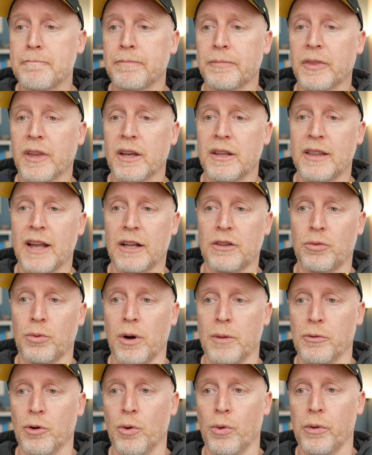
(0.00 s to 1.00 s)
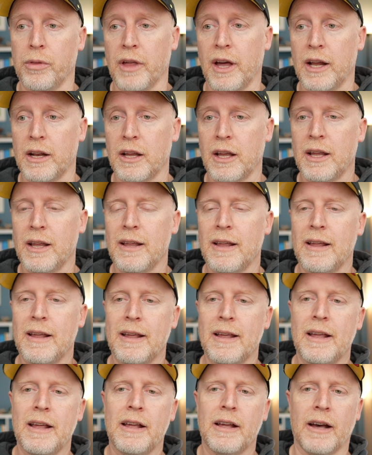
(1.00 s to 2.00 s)
That's where I'm going with
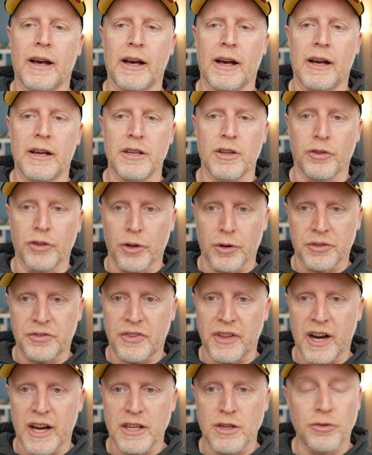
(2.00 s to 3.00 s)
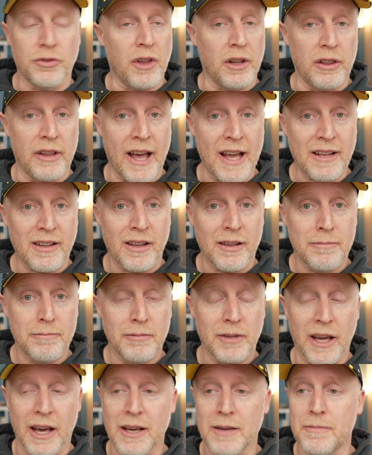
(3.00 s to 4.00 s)
that. You'll notice that I used a let,
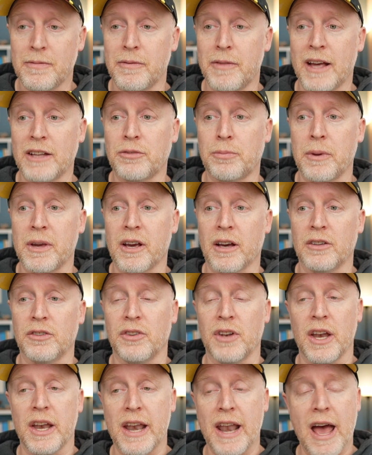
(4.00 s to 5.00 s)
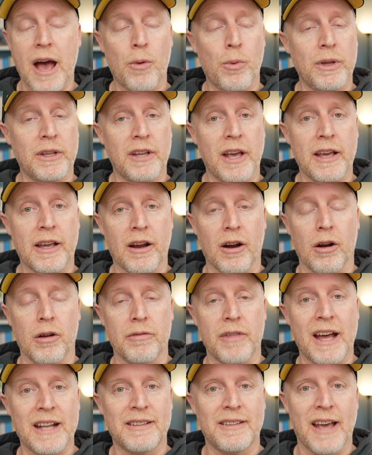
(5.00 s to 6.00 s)
okay? That's because now we take care of
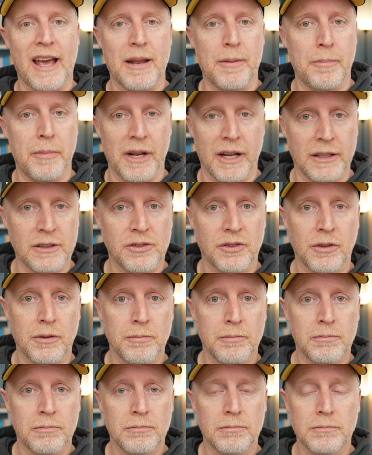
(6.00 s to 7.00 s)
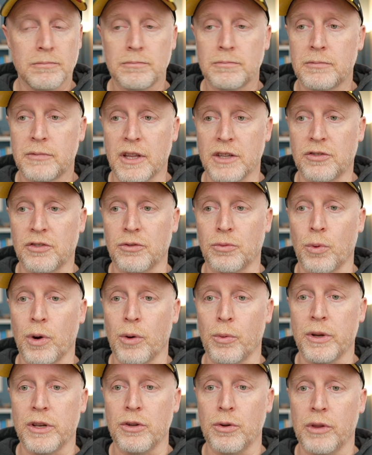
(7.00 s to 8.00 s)
that 10 minutes. This is where
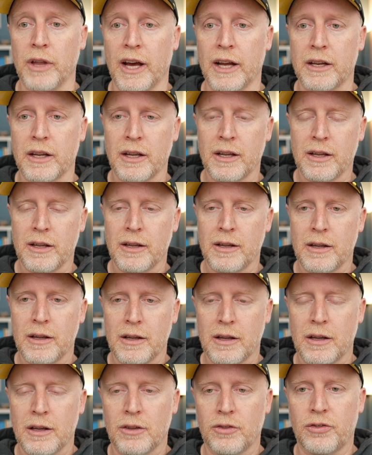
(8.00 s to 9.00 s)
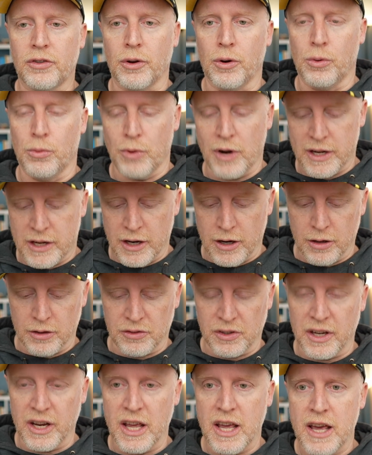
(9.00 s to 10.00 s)
we do that. So right here is
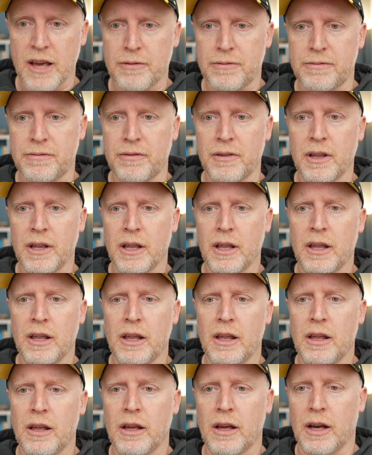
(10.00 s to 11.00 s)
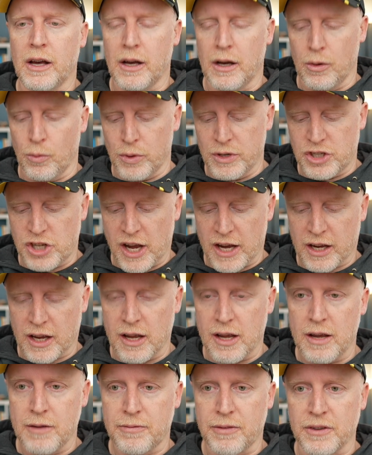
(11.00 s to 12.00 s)
an if. We check
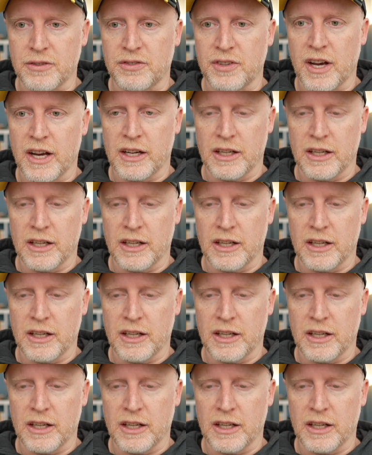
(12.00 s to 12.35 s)
if the sign is